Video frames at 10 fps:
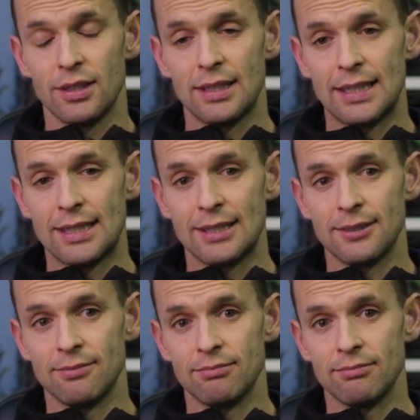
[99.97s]

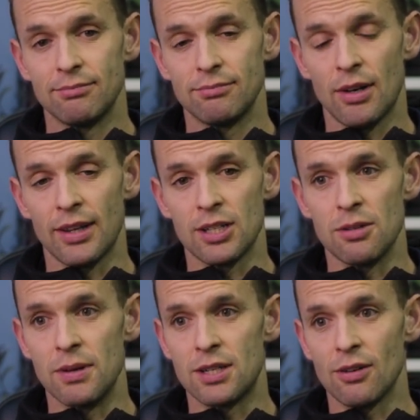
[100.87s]
I think it's the
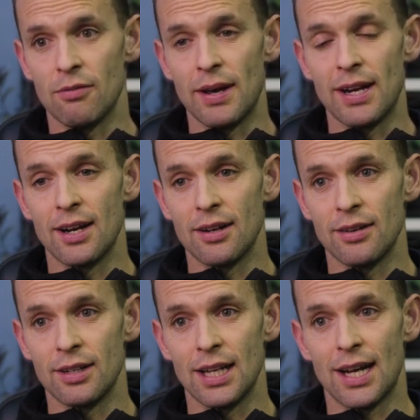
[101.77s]
best I've been in
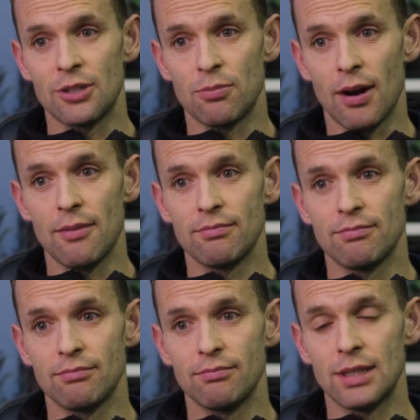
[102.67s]
a large prep,
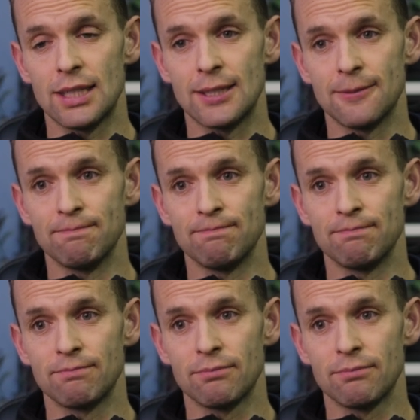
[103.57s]
and